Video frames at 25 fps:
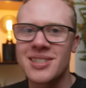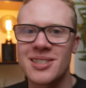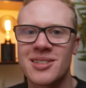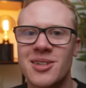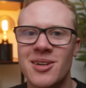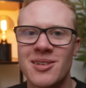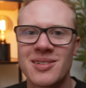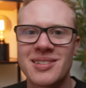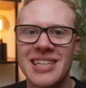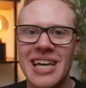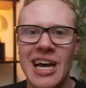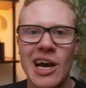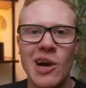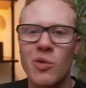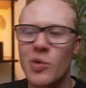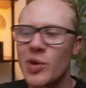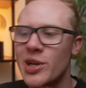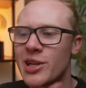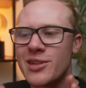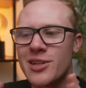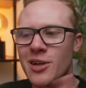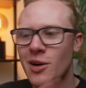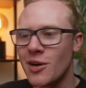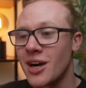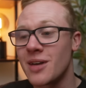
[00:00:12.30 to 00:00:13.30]
it turns out when
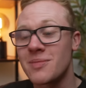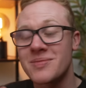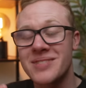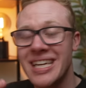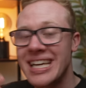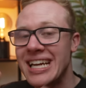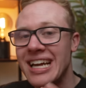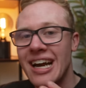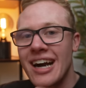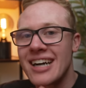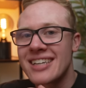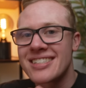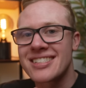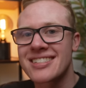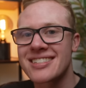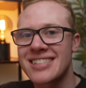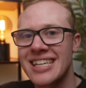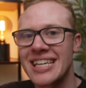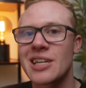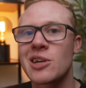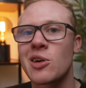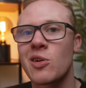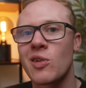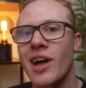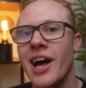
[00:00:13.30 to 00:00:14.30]
you don't update a
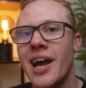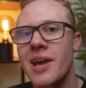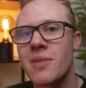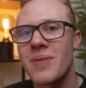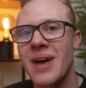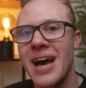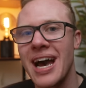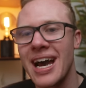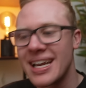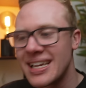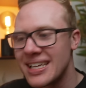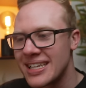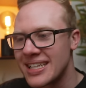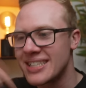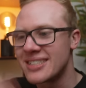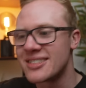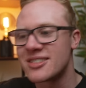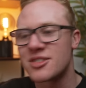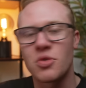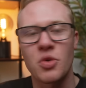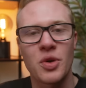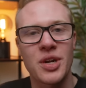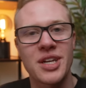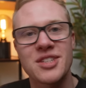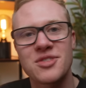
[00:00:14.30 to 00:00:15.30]
single iPad in
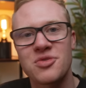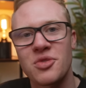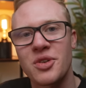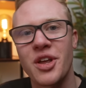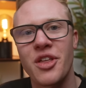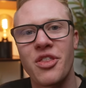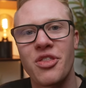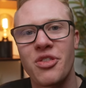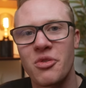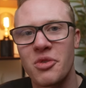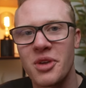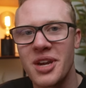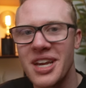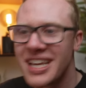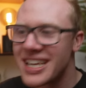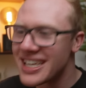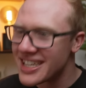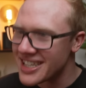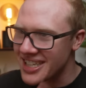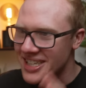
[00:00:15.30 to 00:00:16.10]
2023,